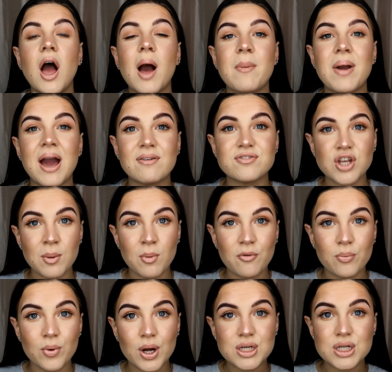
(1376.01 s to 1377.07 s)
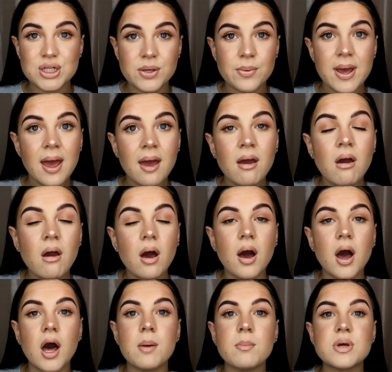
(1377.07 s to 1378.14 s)
Um, I have time off work to do it.
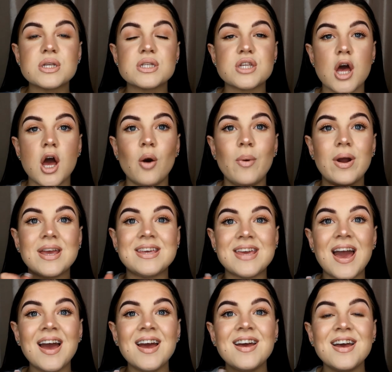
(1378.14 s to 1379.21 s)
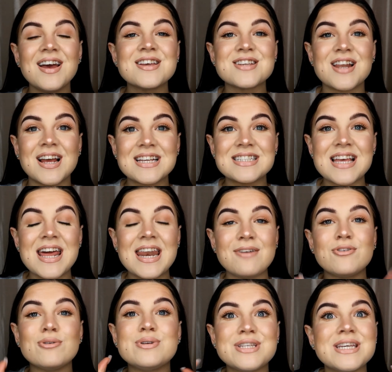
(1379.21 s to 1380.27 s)
Um, so yeah. So like I said,
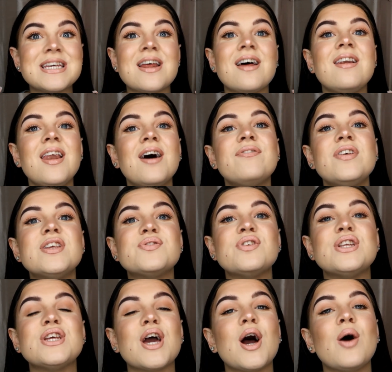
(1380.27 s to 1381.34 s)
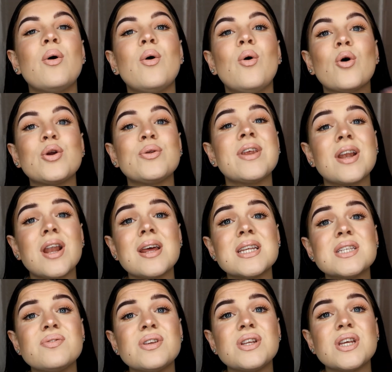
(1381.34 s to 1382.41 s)
if you did love this video or you did like this